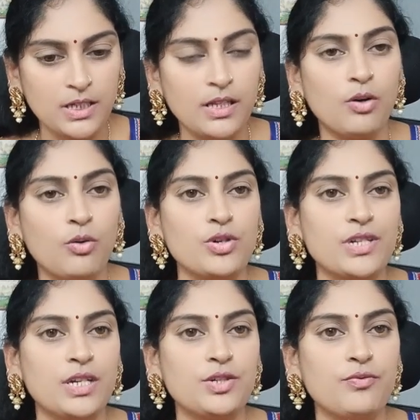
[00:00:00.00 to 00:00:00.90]
the
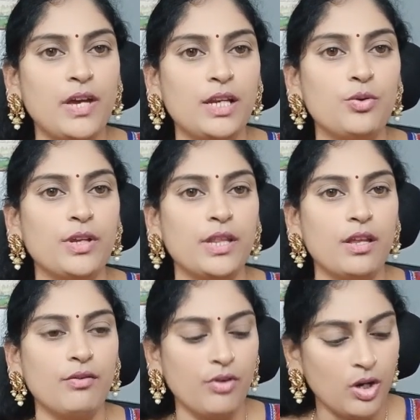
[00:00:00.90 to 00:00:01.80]
quotient value in the
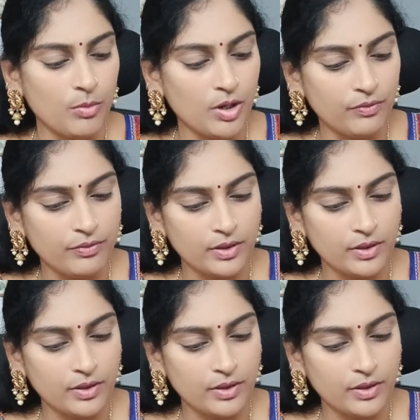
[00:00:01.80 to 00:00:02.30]
form of